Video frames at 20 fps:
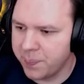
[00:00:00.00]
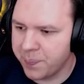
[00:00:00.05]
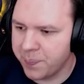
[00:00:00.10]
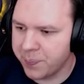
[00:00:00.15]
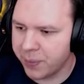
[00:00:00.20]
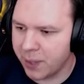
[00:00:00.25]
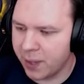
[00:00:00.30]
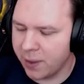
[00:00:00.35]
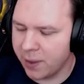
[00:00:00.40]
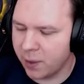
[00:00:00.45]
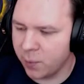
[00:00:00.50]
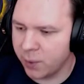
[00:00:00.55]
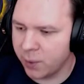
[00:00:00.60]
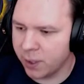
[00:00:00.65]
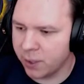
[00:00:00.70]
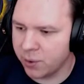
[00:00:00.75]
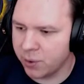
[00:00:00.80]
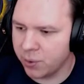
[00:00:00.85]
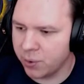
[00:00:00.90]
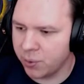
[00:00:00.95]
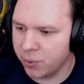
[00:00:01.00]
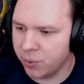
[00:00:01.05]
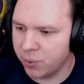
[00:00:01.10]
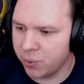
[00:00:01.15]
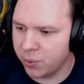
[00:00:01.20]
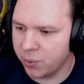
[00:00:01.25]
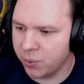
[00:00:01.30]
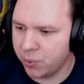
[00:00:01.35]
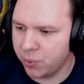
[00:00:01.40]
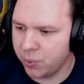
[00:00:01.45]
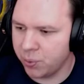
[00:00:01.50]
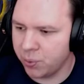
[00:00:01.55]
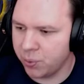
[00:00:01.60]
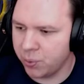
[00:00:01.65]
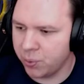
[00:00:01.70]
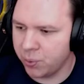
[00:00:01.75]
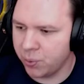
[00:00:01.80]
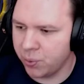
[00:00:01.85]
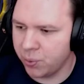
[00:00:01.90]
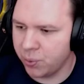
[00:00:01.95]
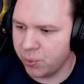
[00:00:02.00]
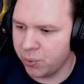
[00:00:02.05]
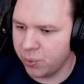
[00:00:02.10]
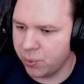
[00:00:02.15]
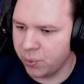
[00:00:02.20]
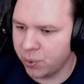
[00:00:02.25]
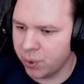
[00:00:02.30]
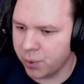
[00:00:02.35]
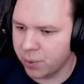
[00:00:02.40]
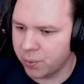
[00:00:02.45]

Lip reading: And then we can do... no.